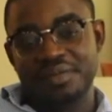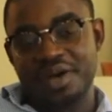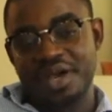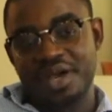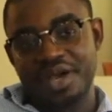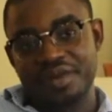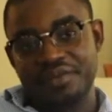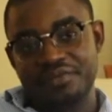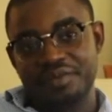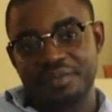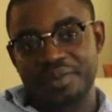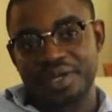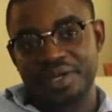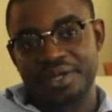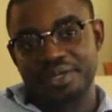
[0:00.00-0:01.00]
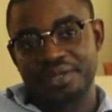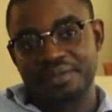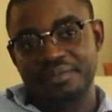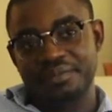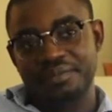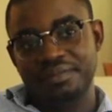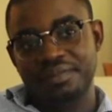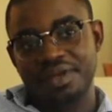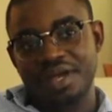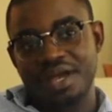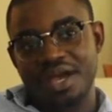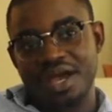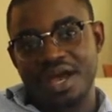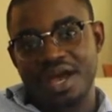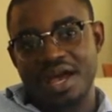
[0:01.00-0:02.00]
I come from Ghana.
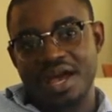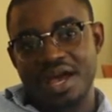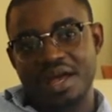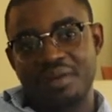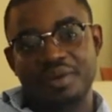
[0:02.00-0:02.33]
I